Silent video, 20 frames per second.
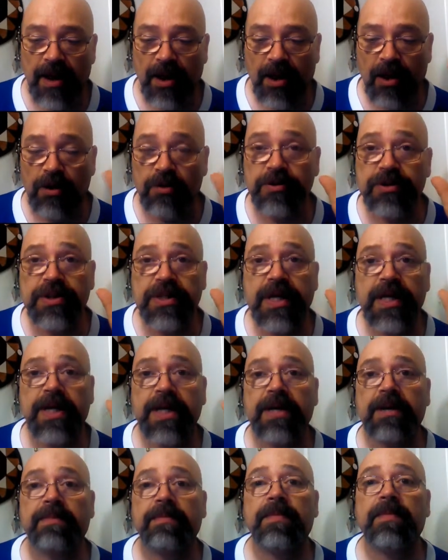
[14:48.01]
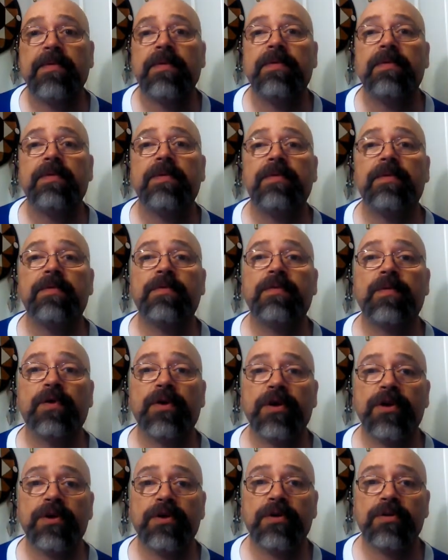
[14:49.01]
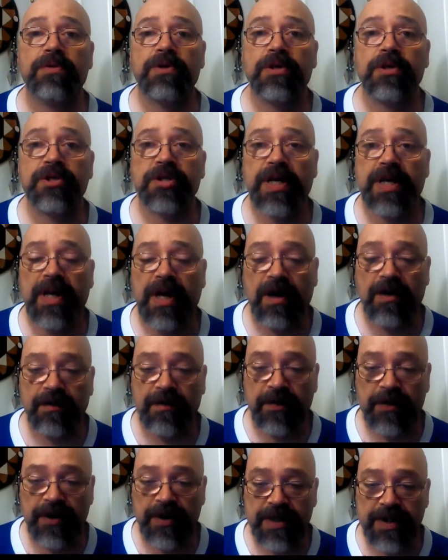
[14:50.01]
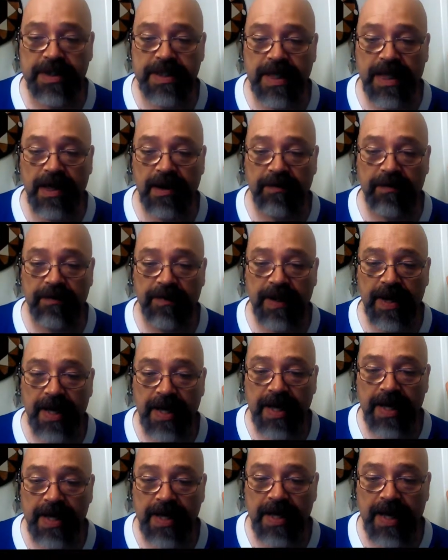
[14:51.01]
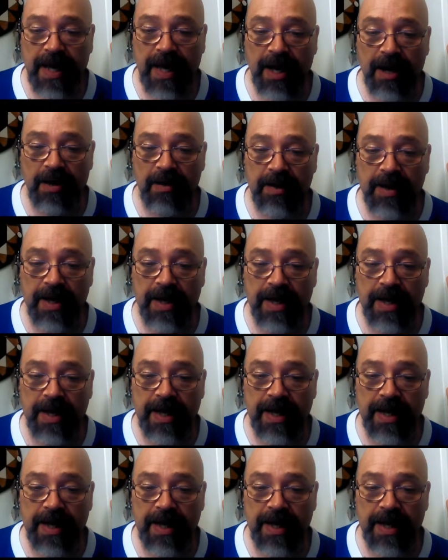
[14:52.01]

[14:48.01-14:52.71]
all set up for you to check out for yourself. Now,